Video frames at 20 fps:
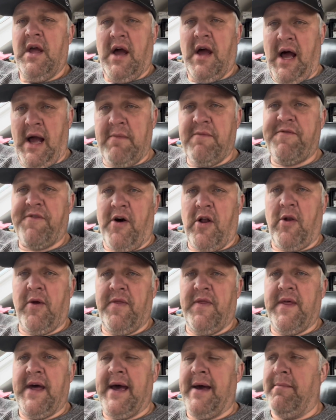I'm
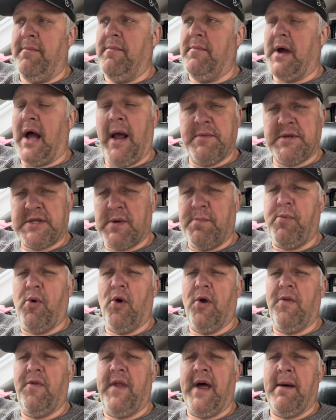following them, I'm
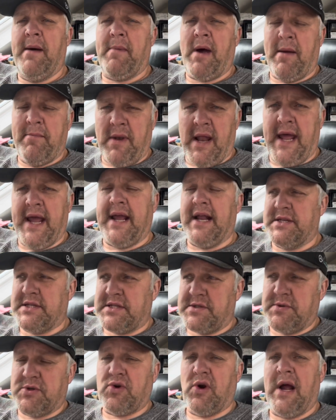supporting them, I'm liking and
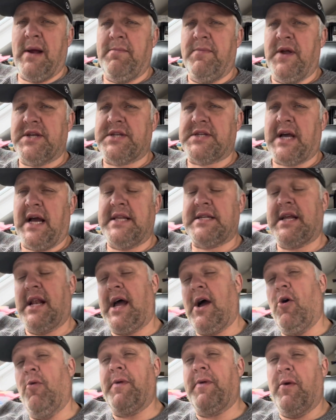subscribing their sites. And I
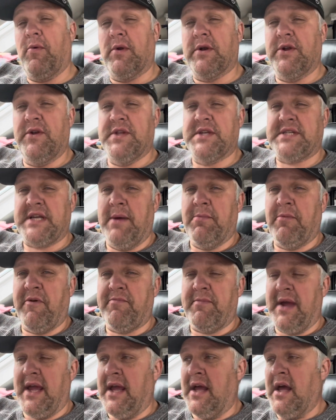hope they will do the same with
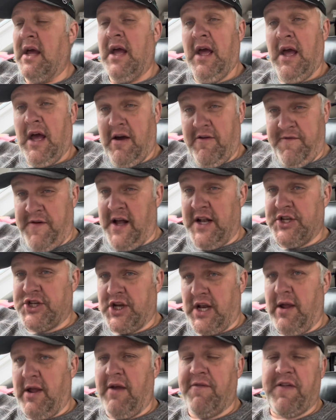me
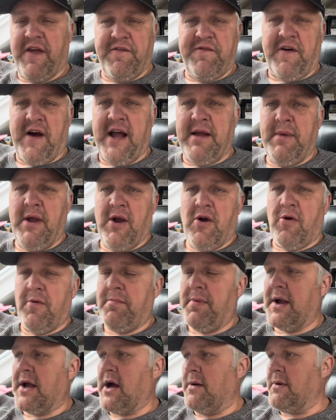eventually if they find me or
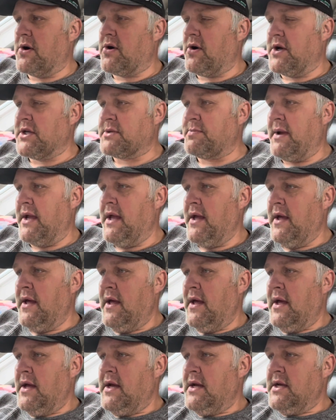come across me.
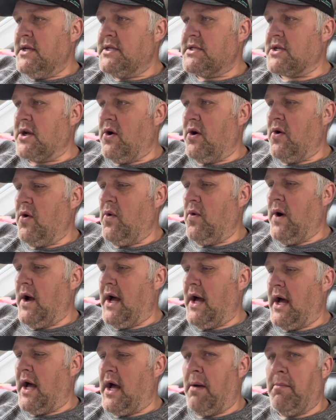So
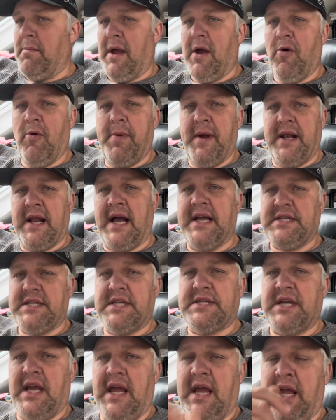it would be nice to
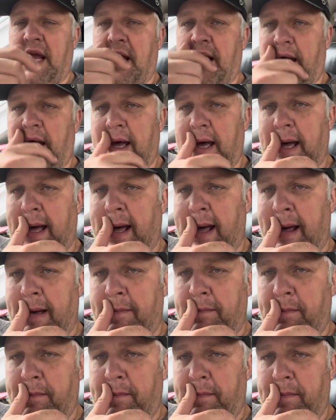see
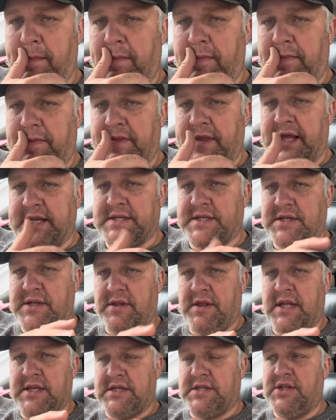
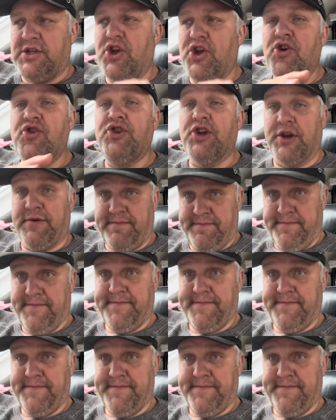this union.